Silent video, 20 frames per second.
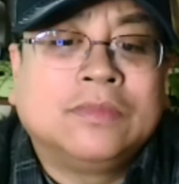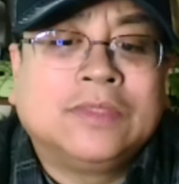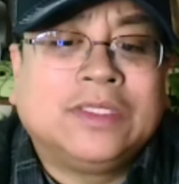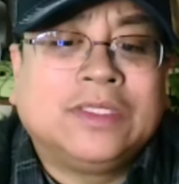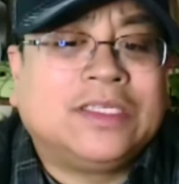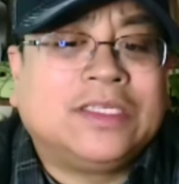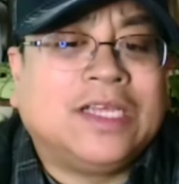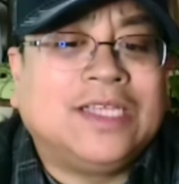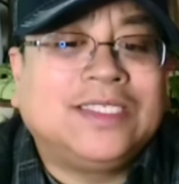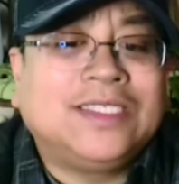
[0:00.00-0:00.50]

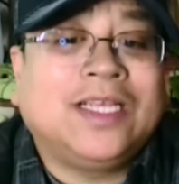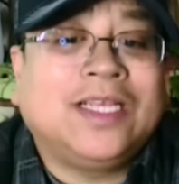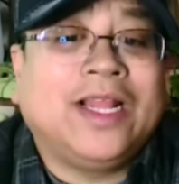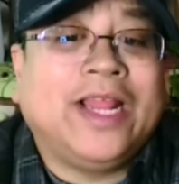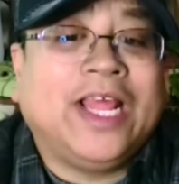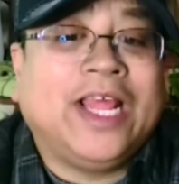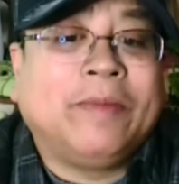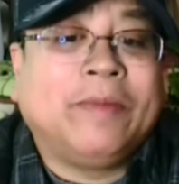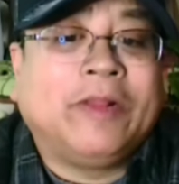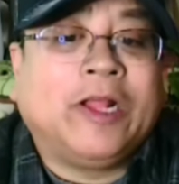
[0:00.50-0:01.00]
Is Asta
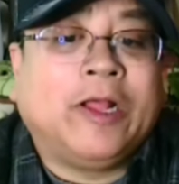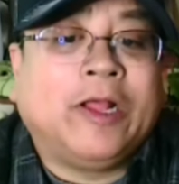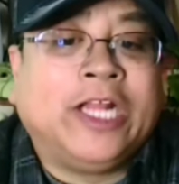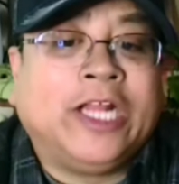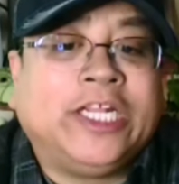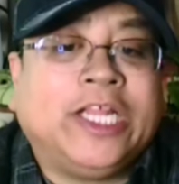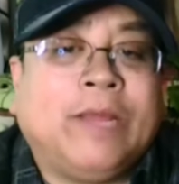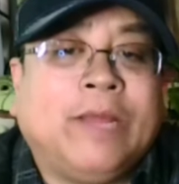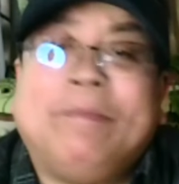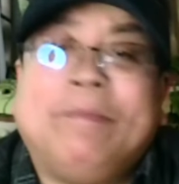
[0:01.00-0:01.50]
gonna
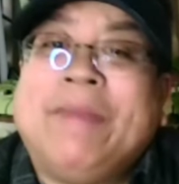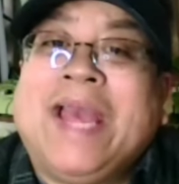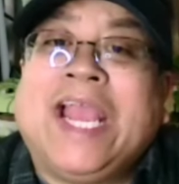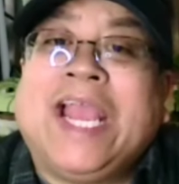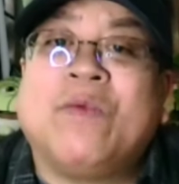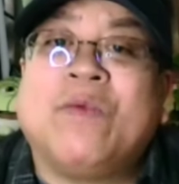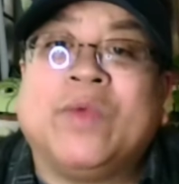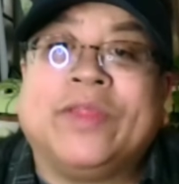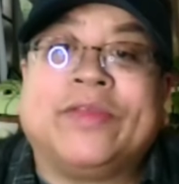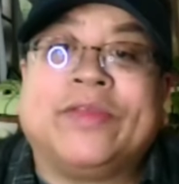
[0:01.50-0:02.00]
end up
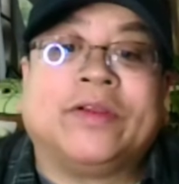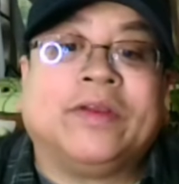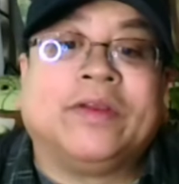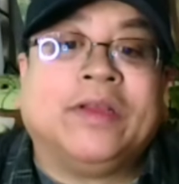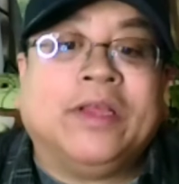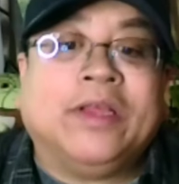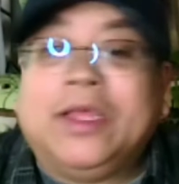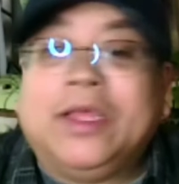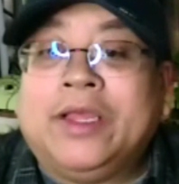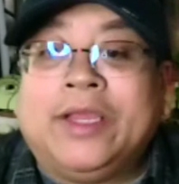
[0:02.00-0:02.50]
back with her,
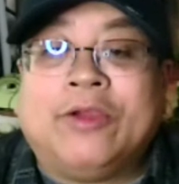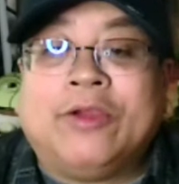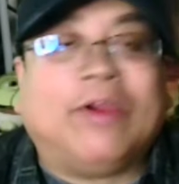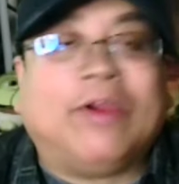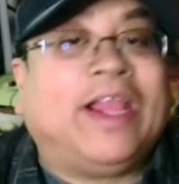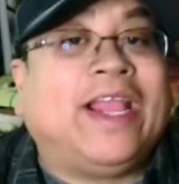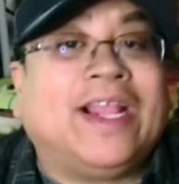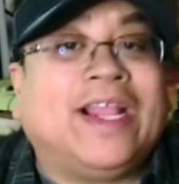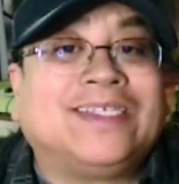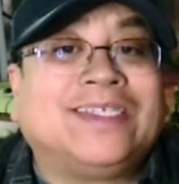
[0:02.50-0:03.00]
her
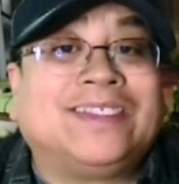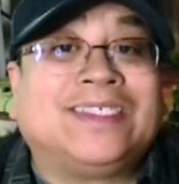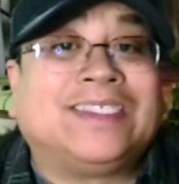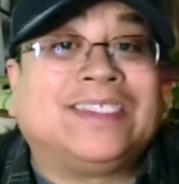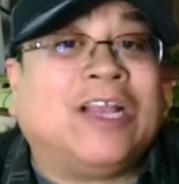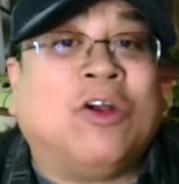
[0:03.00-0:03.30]
ex? I